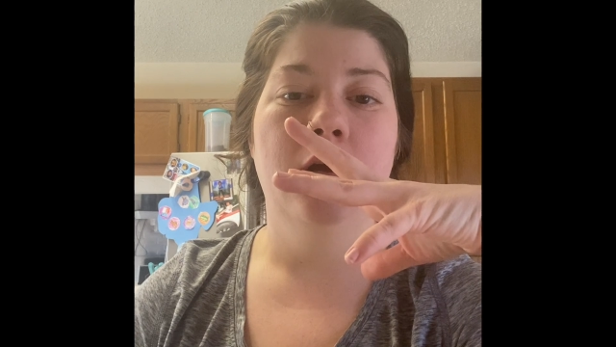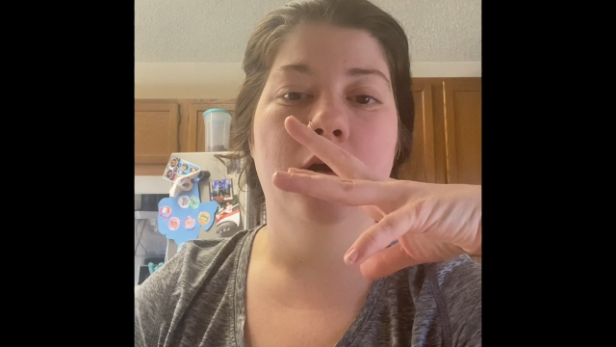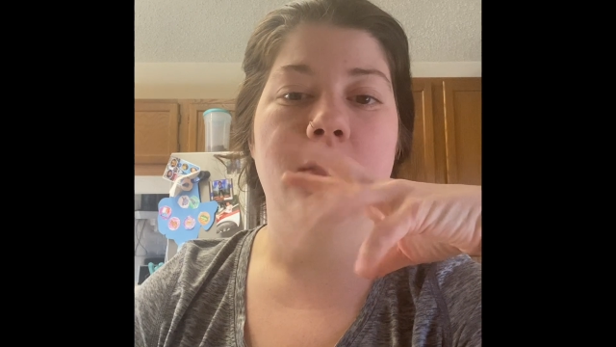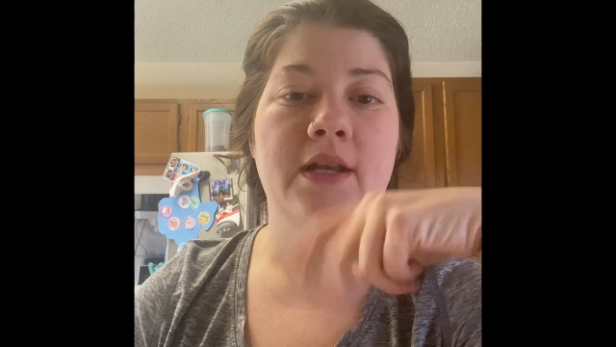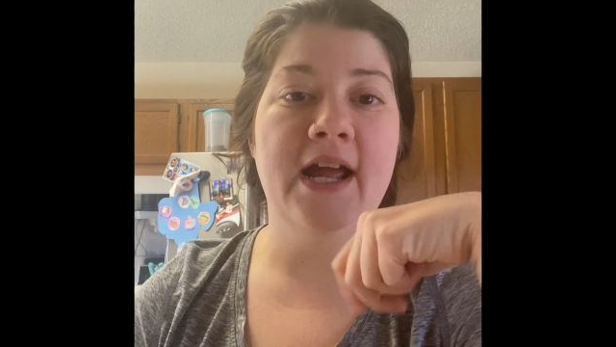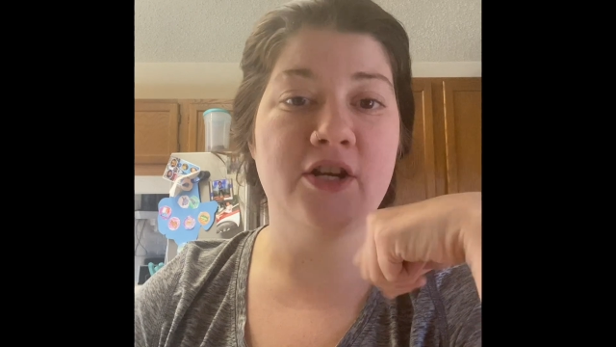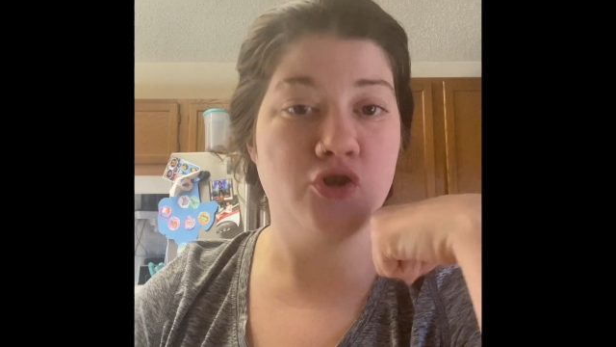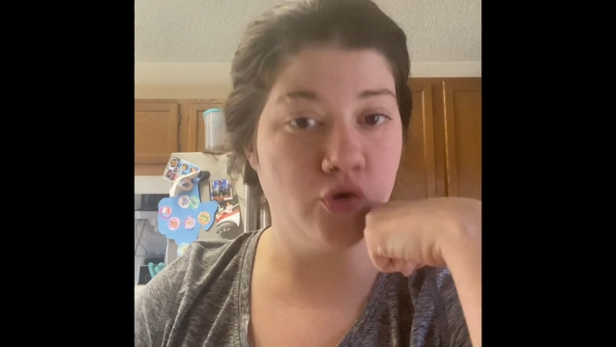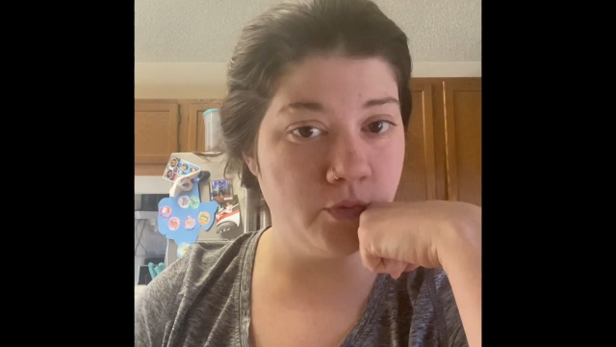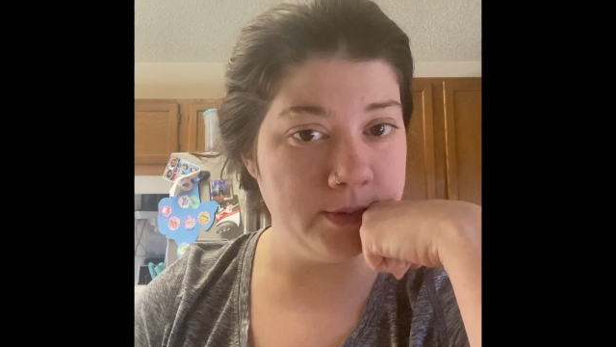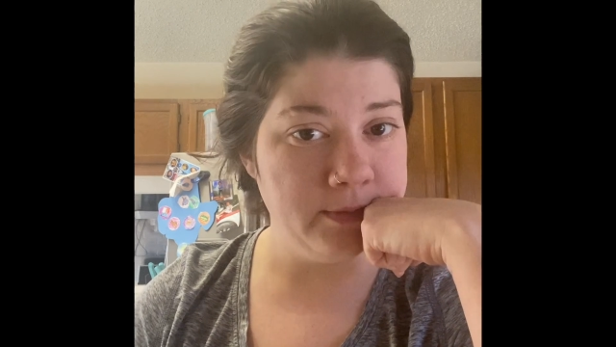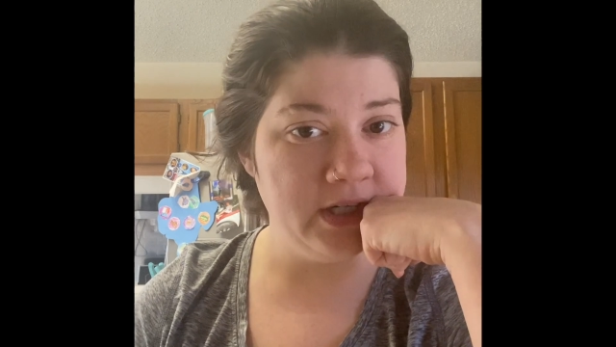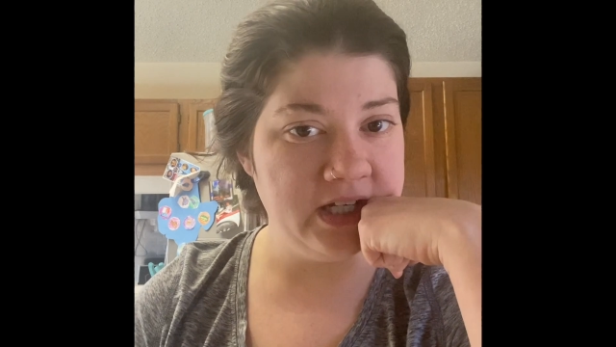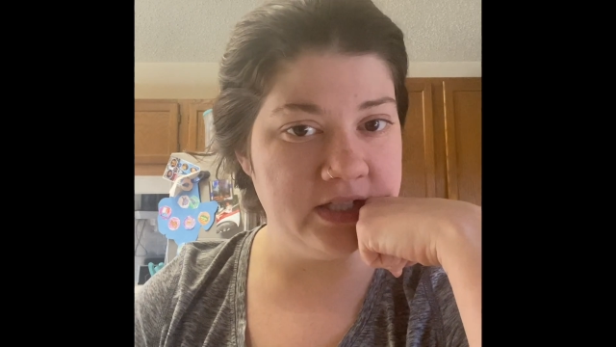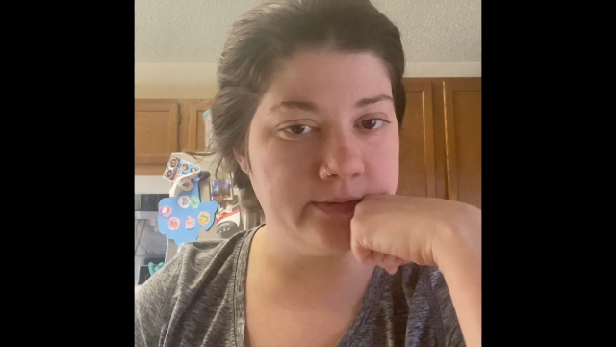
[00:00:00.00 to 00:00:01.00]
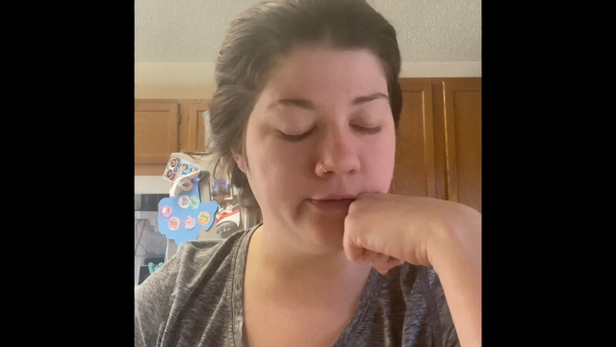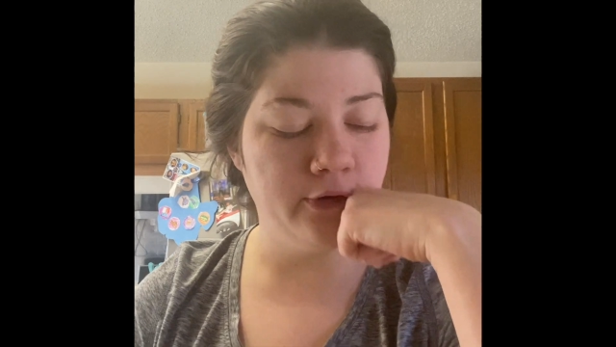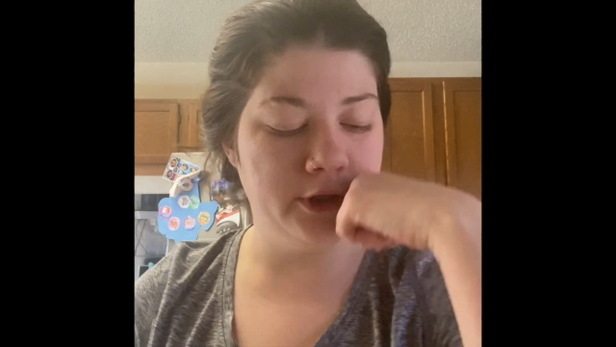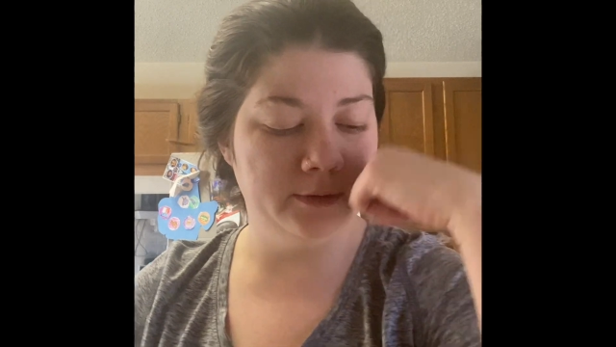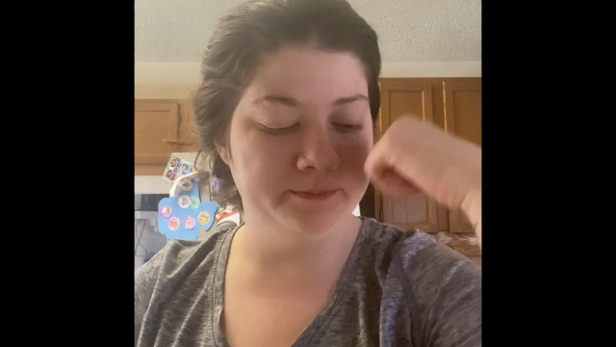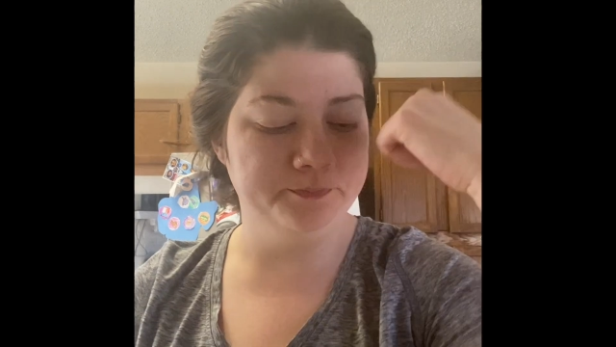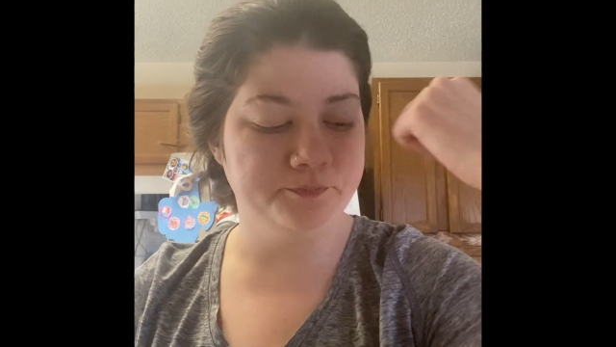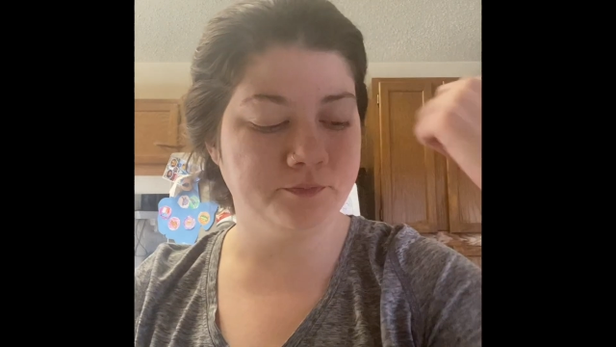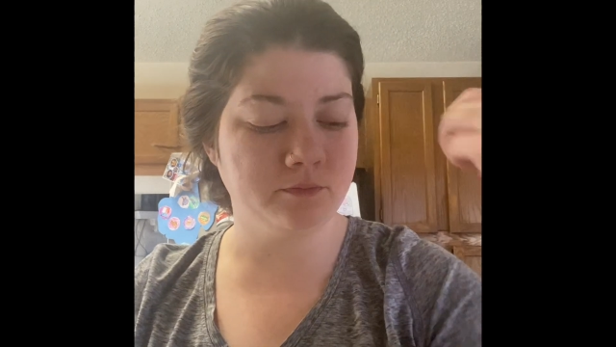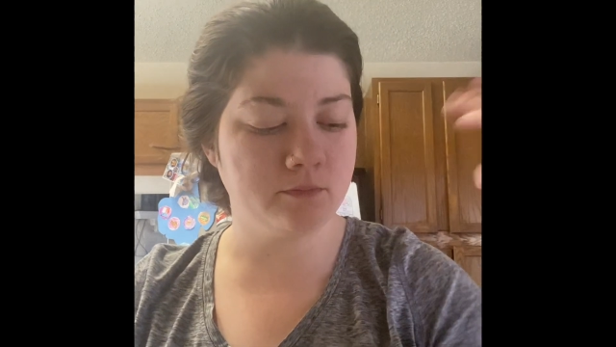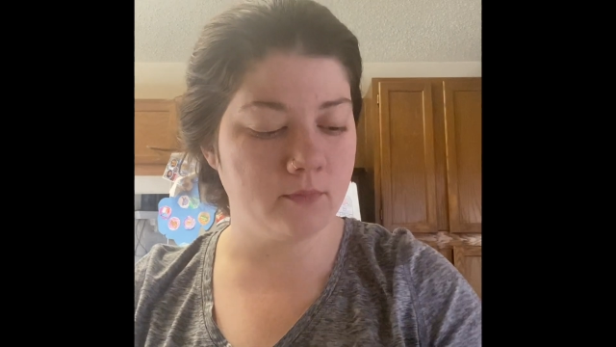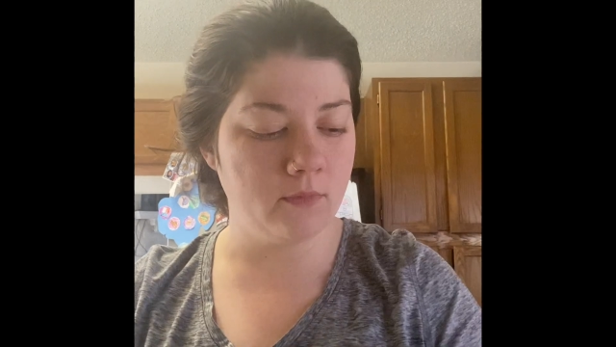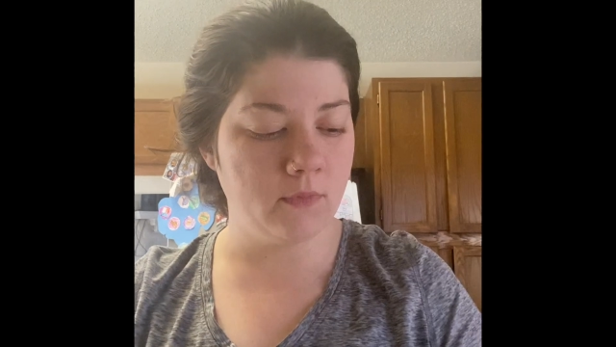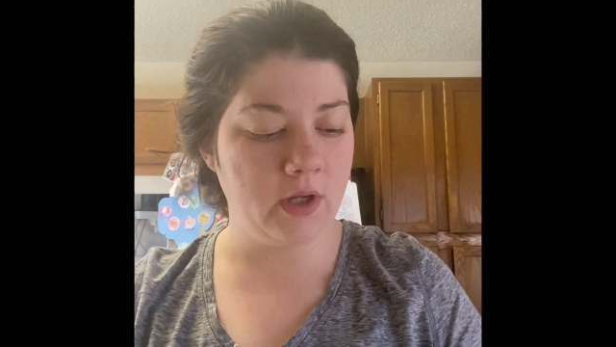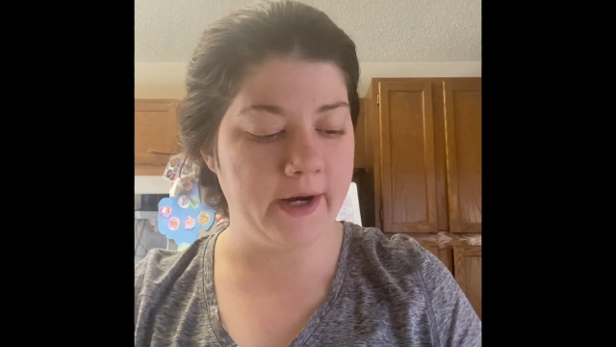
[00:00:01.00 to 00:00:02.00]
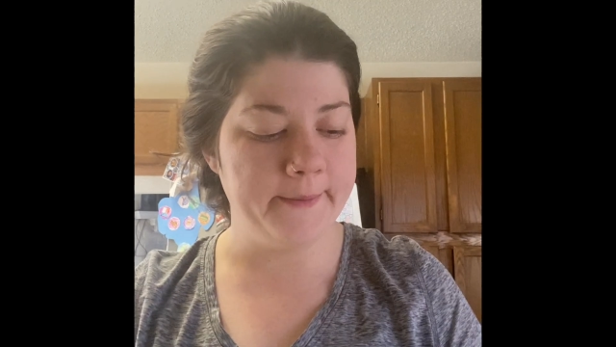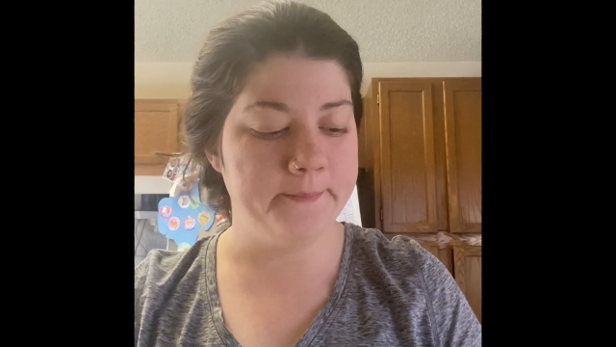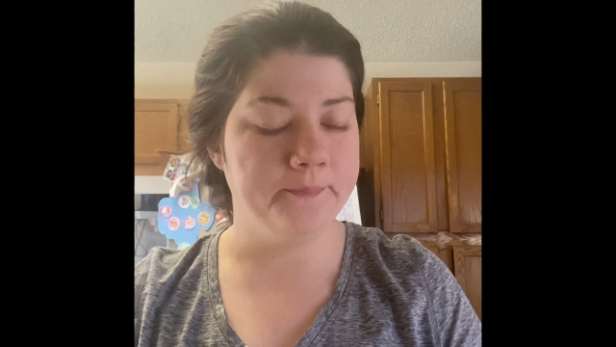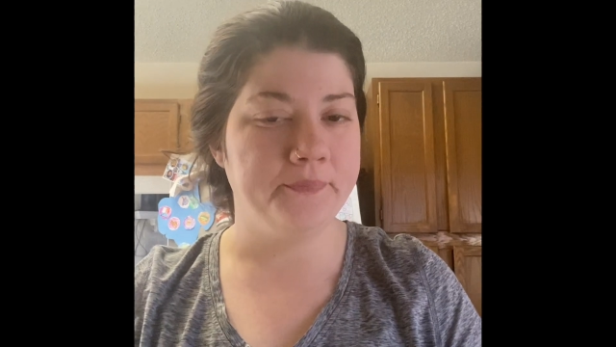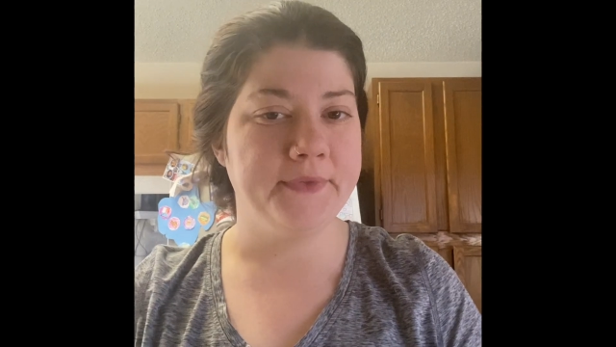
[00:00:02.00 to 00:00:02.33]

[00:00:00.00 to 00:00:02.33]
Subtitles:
natural remedies for them. Okay,